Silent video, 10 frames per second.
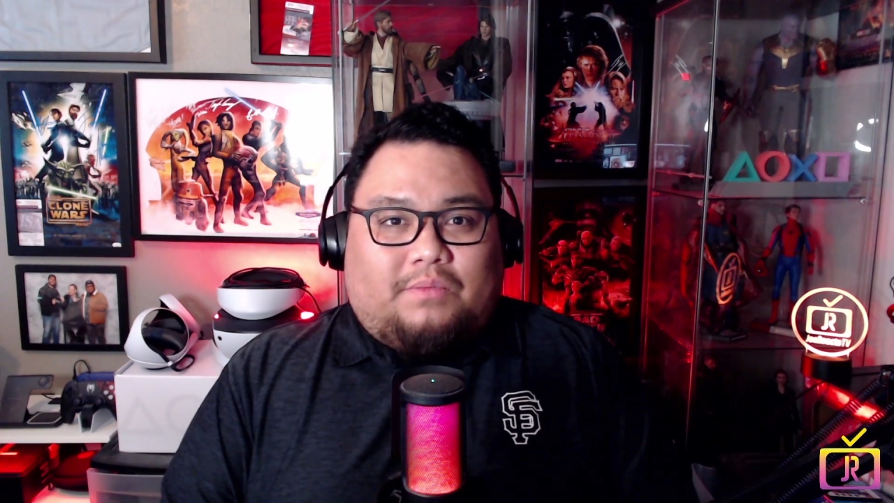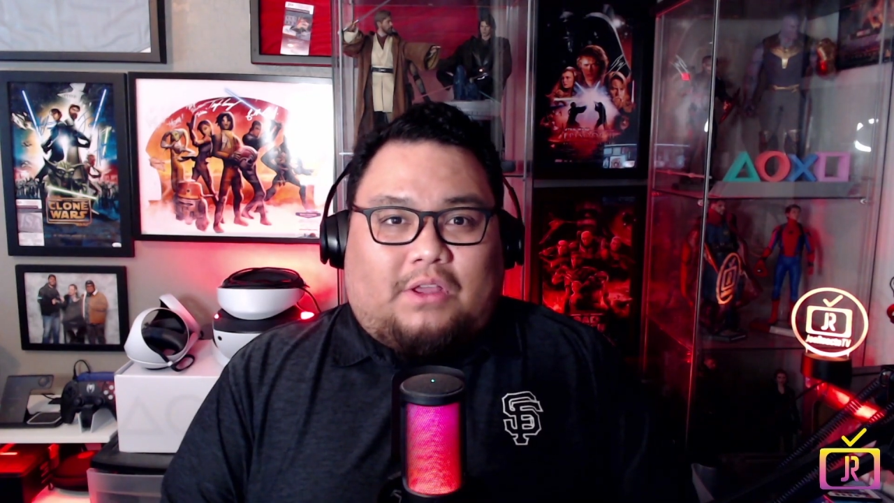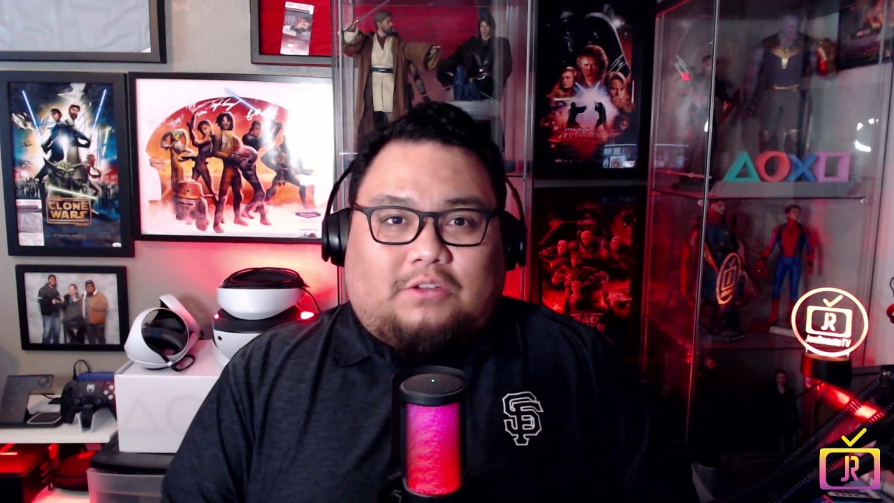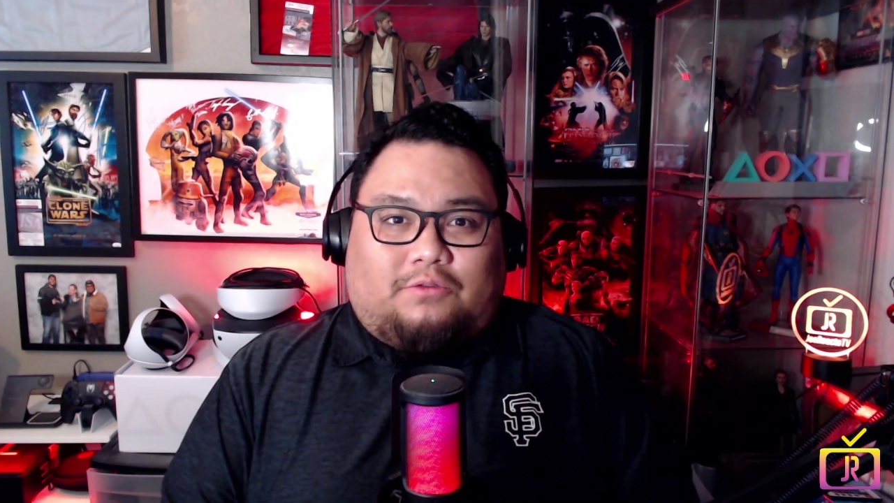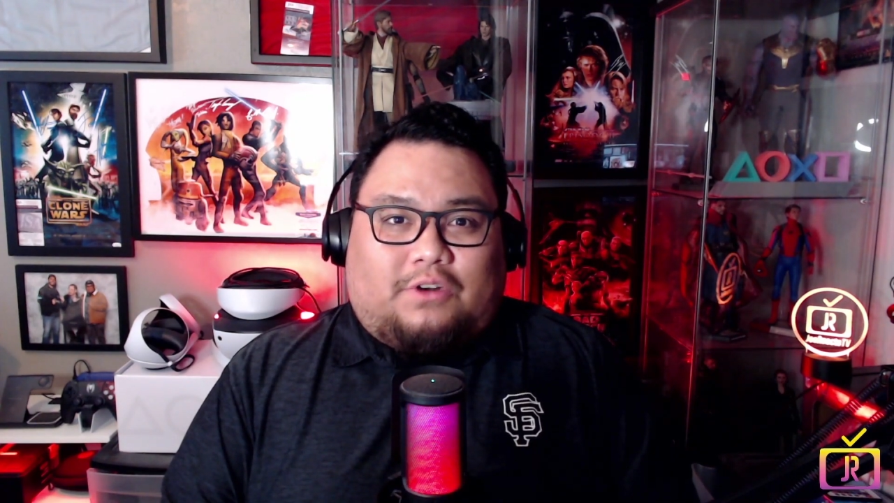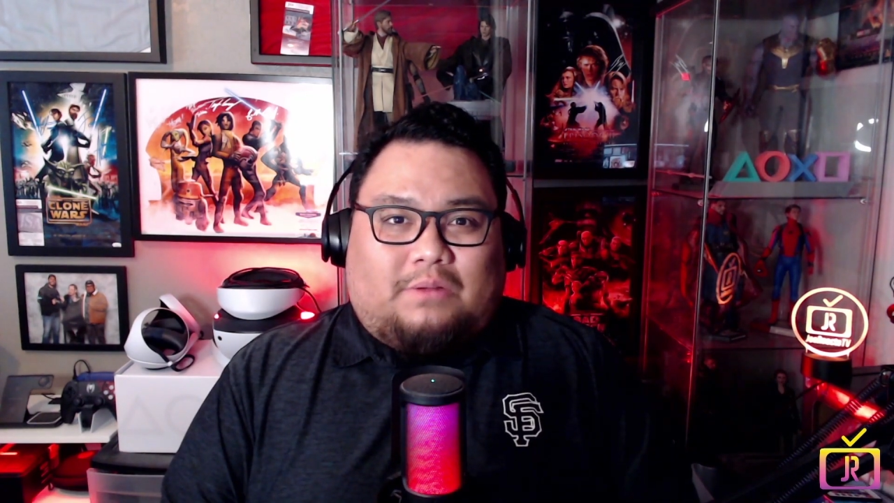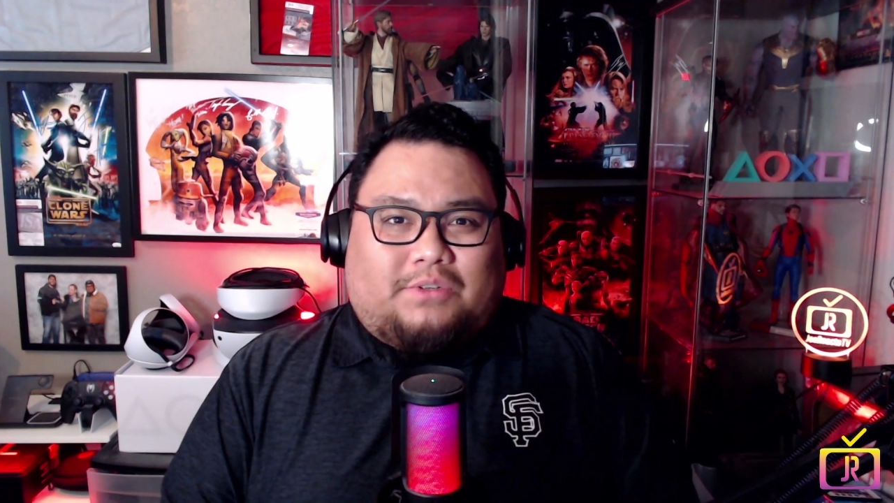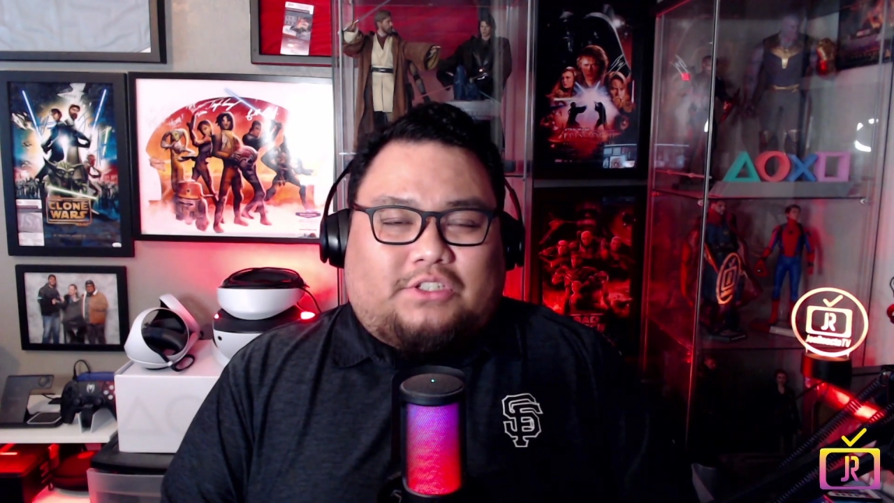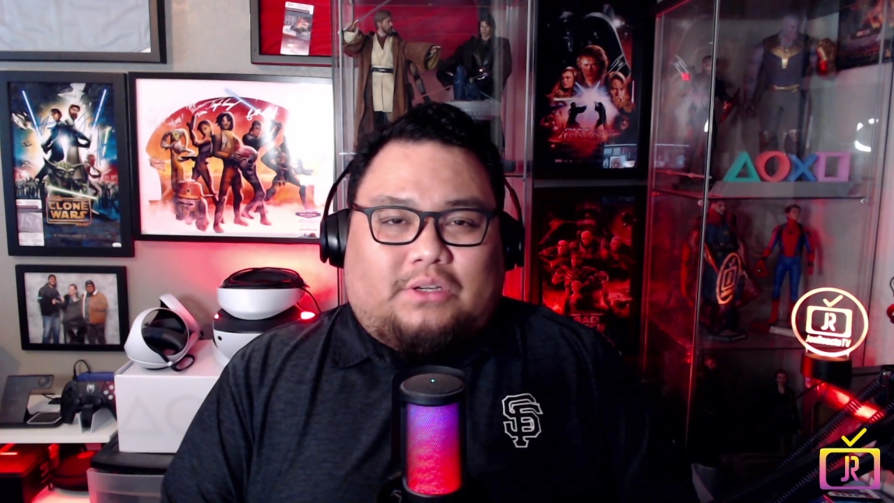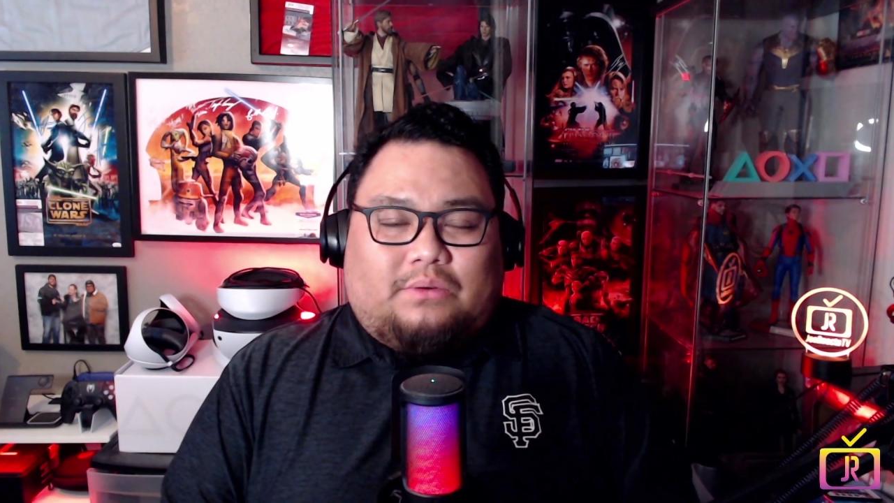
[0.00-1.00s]
that was in front of
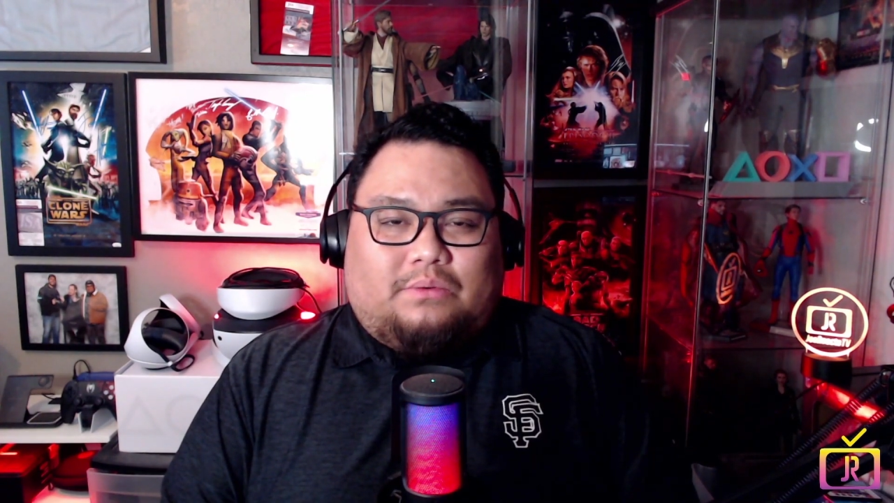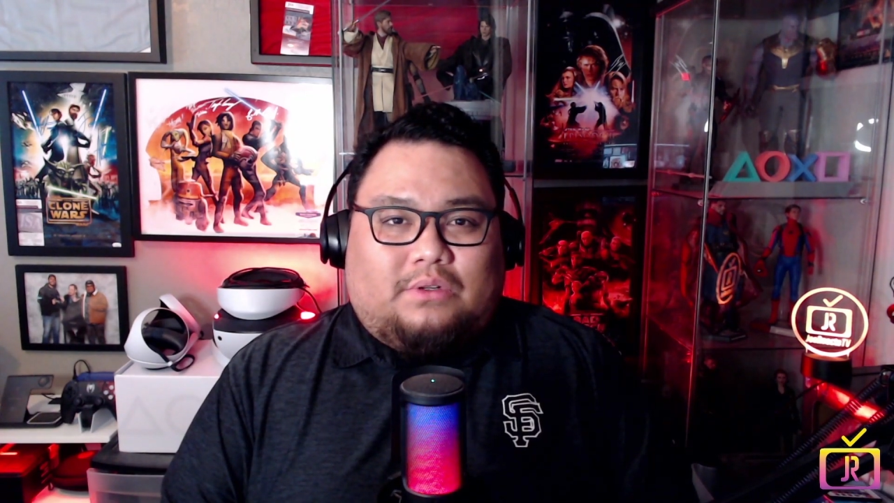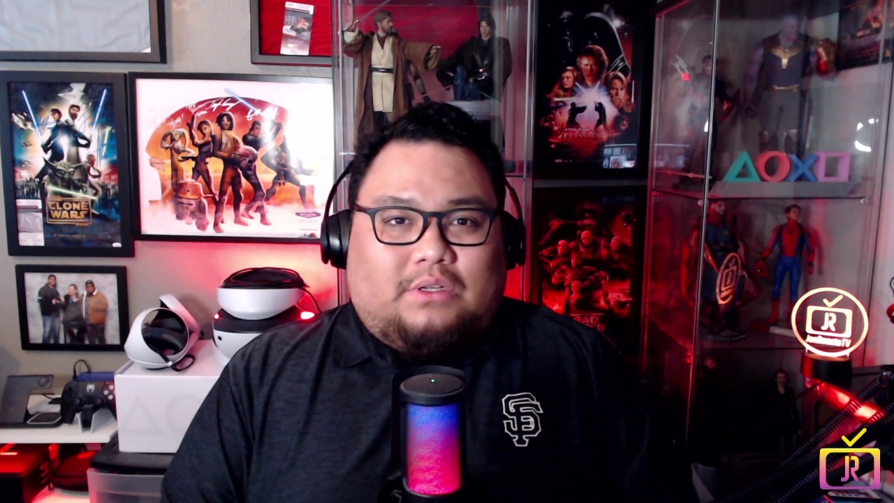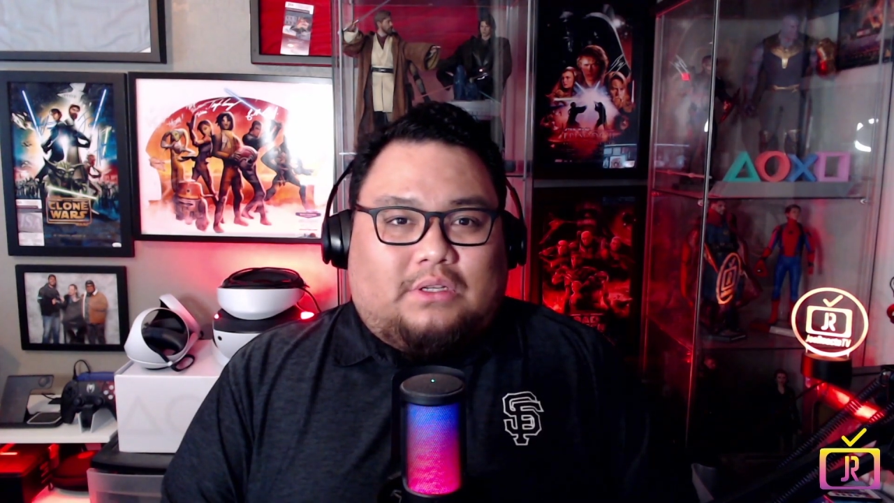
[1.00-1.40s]
Michonne.